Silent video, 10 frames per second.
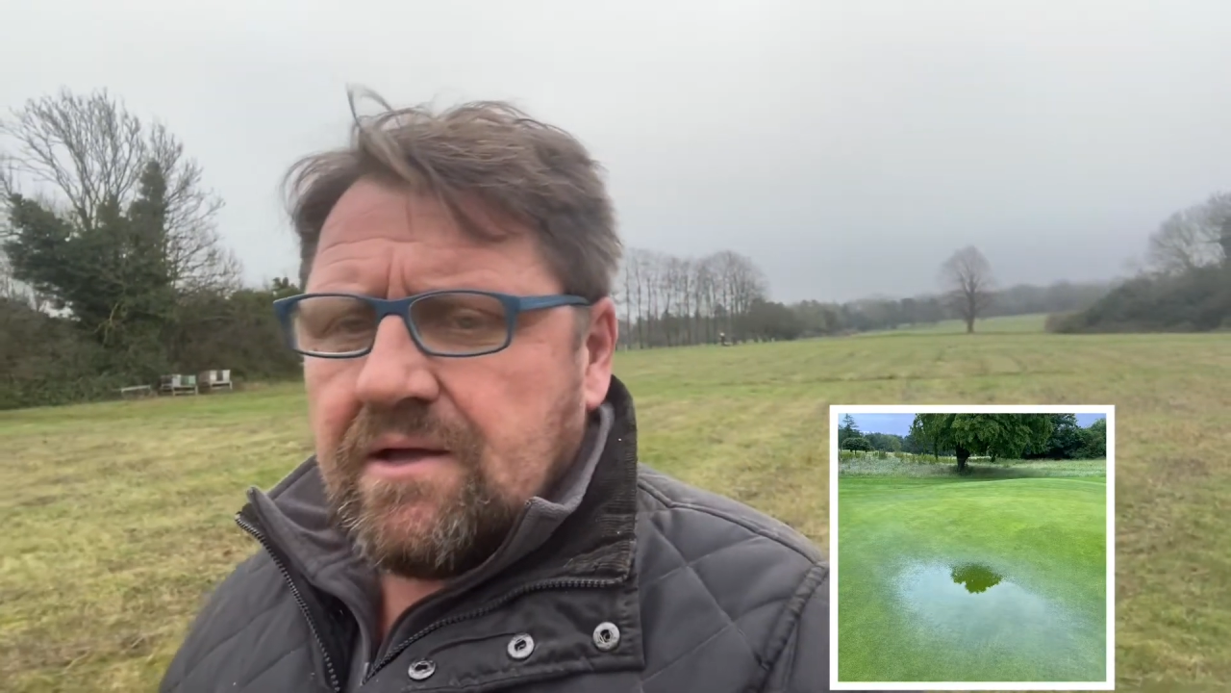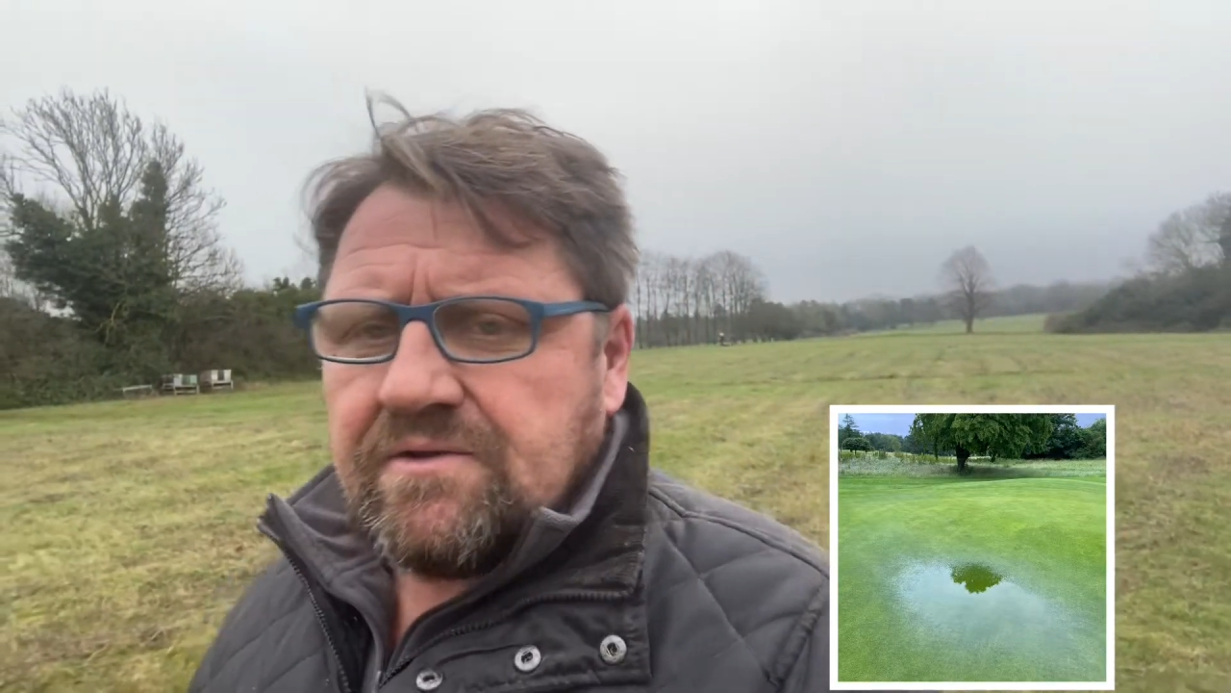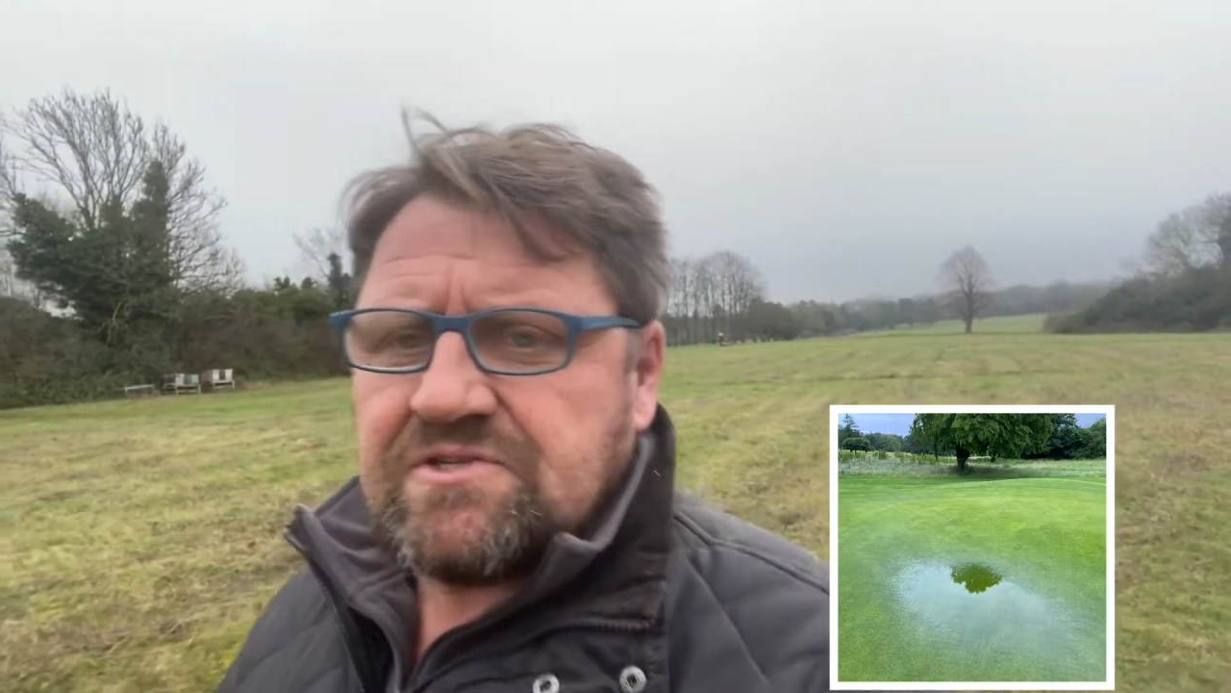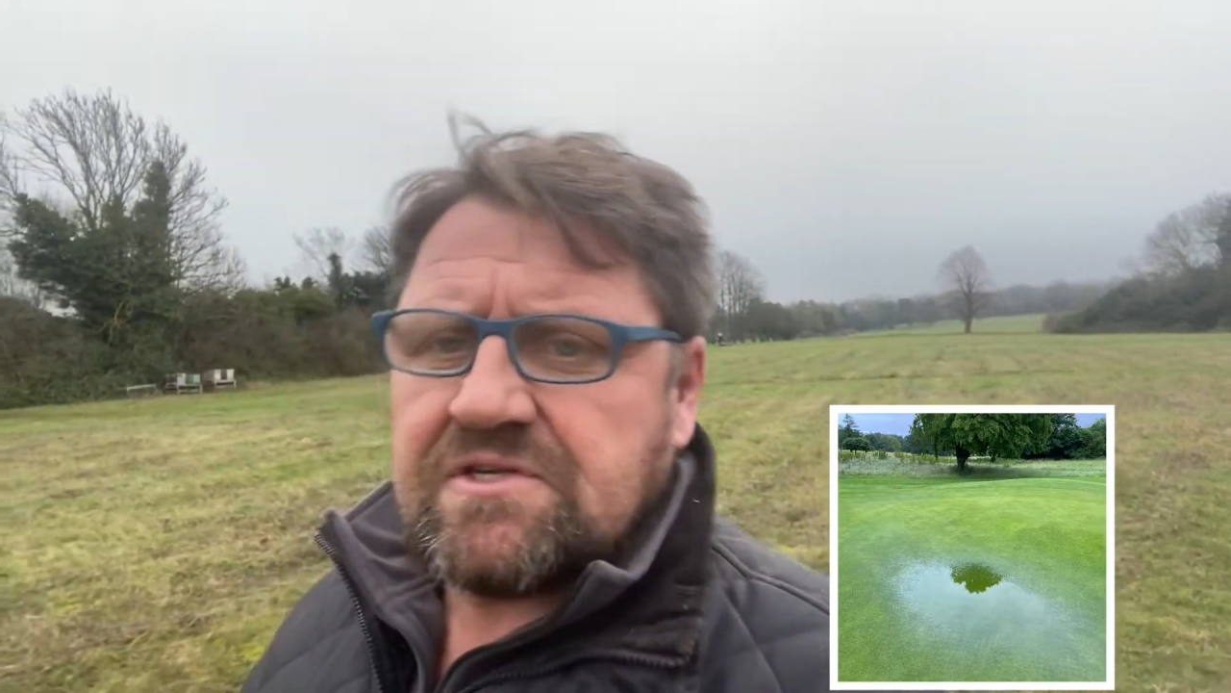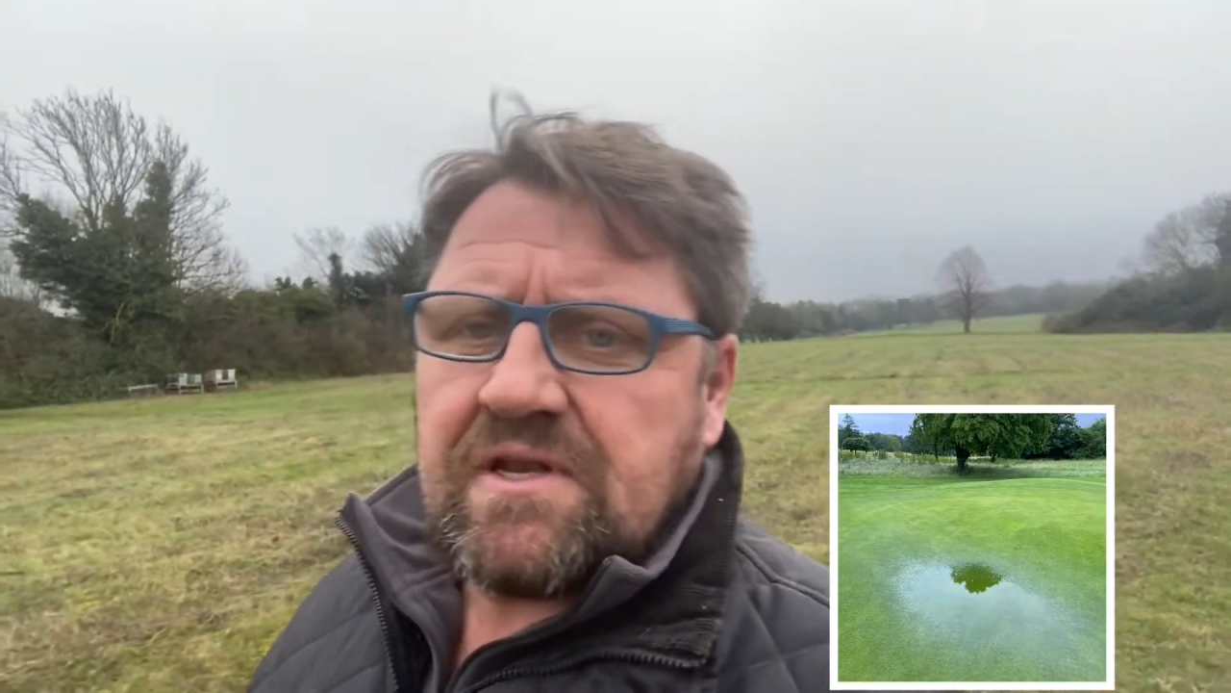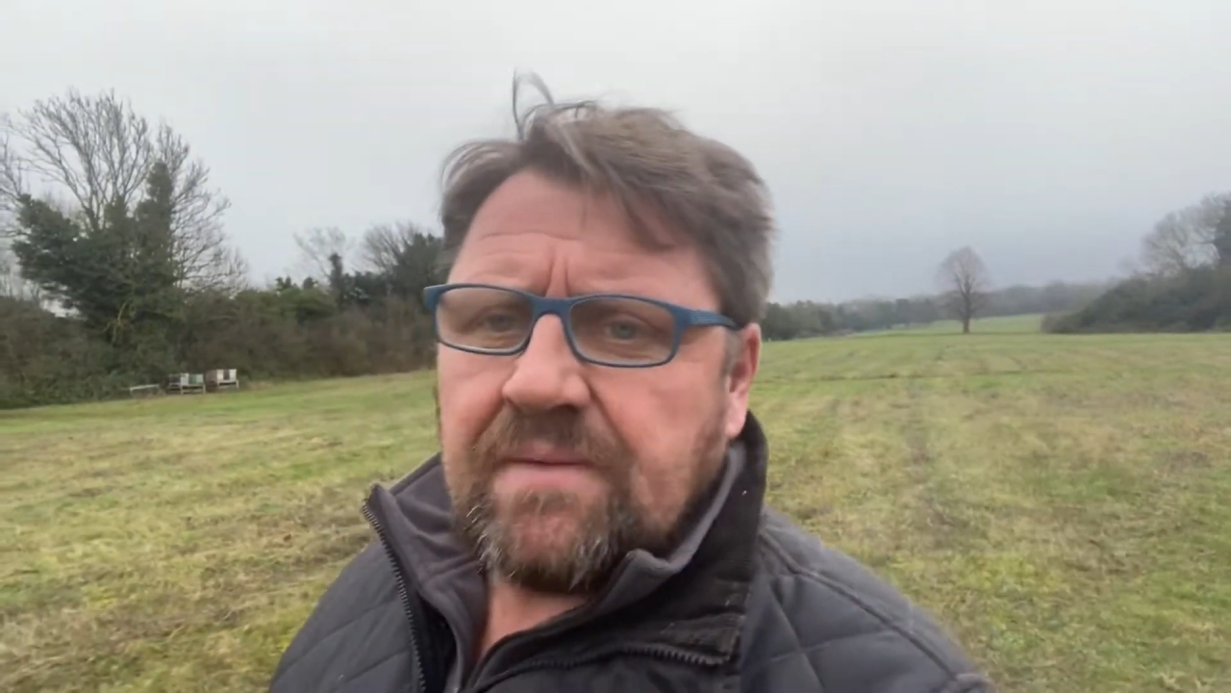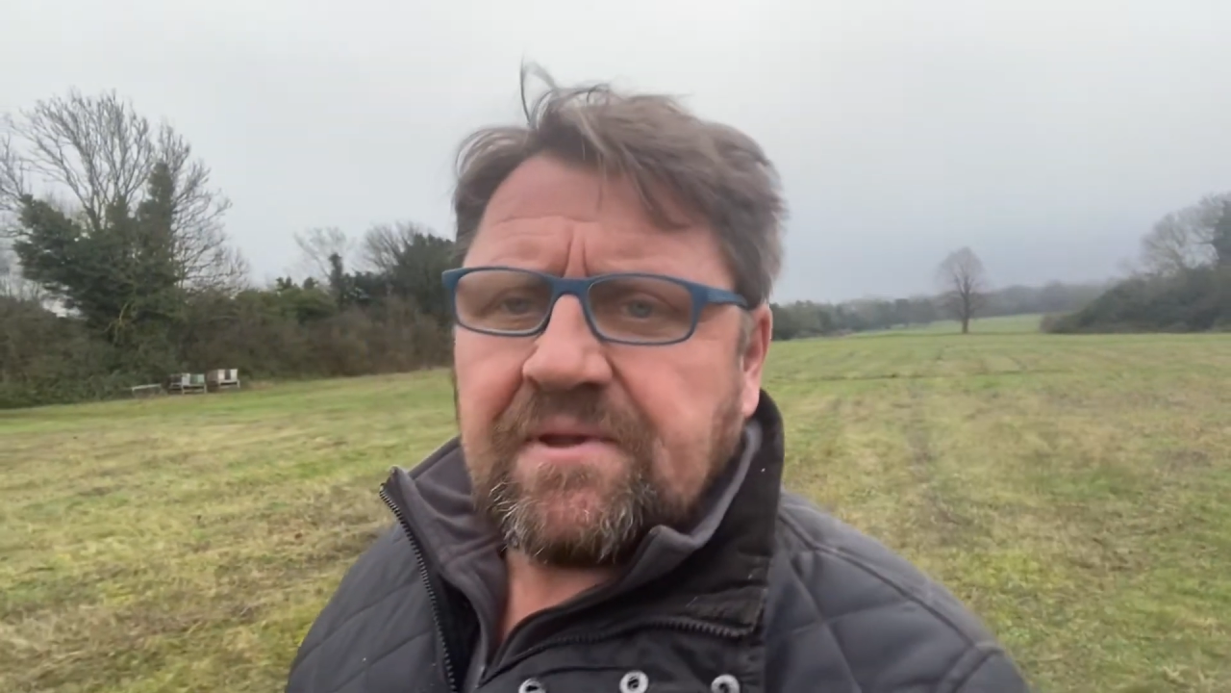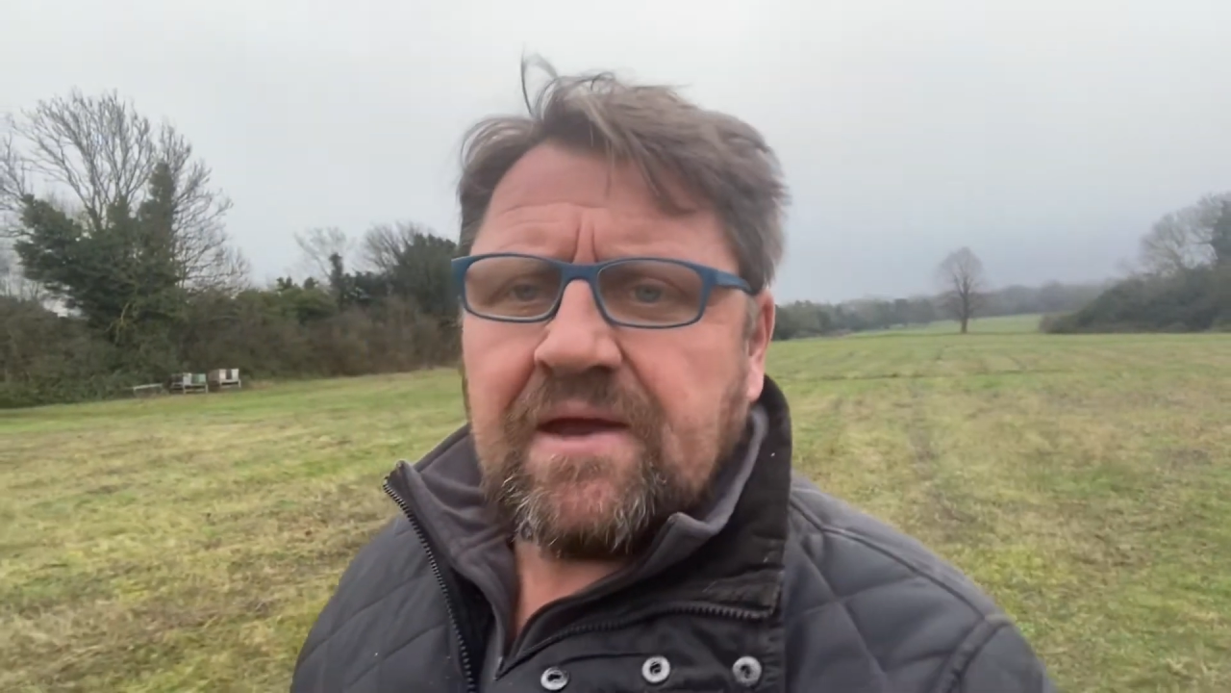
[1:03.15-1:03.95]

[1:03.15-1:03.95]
Just an update